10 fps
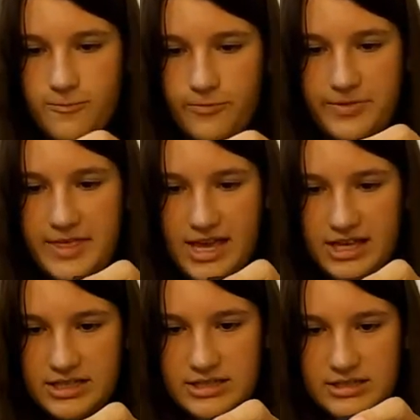
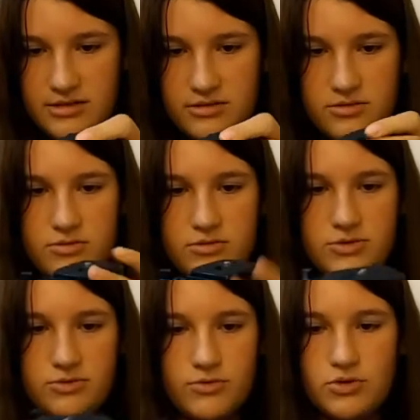things and
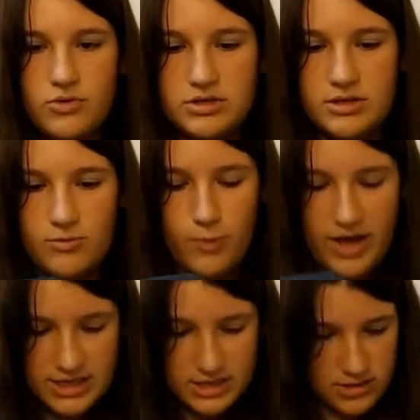screws and
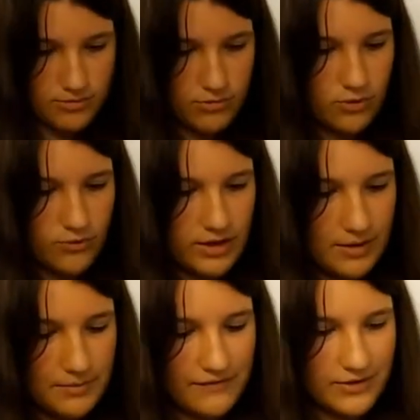ways to move it.
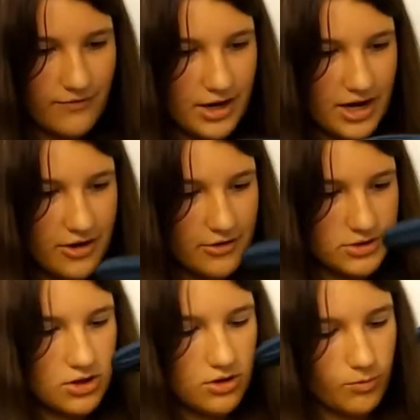I'm gonna have to figure out how this
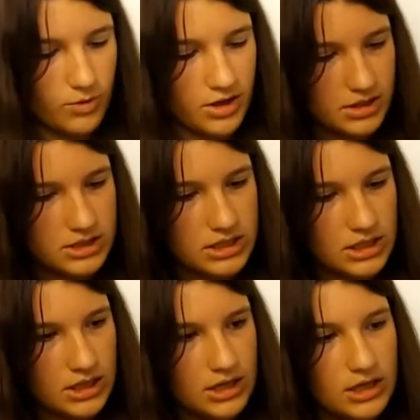all works.
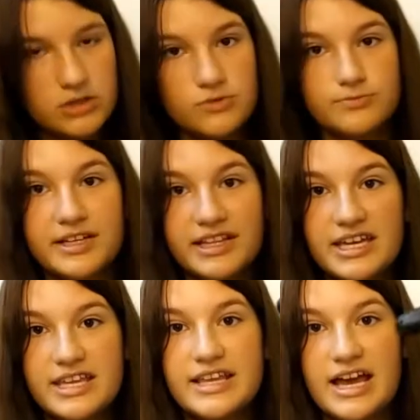It's
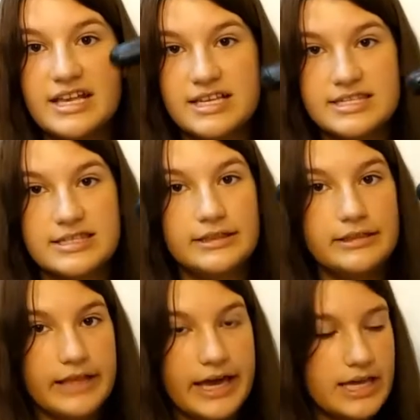really nice. It's
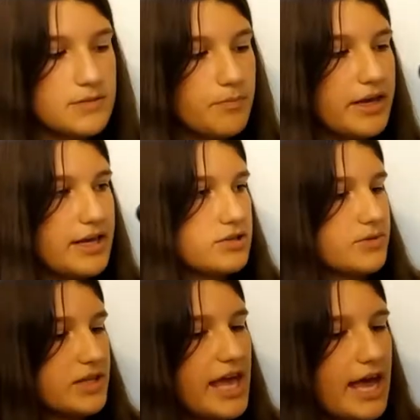light, but it's
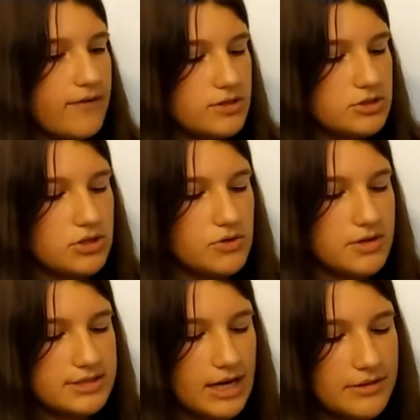really heavy duty. You
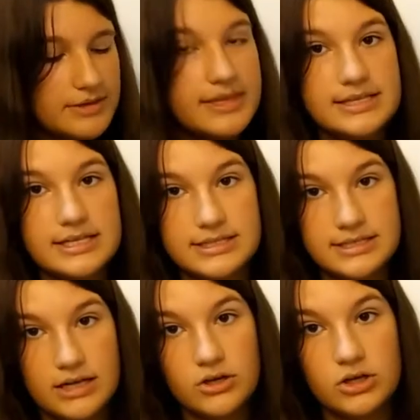can tell that this is
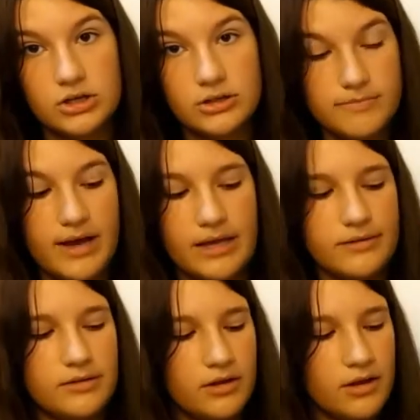a good metal.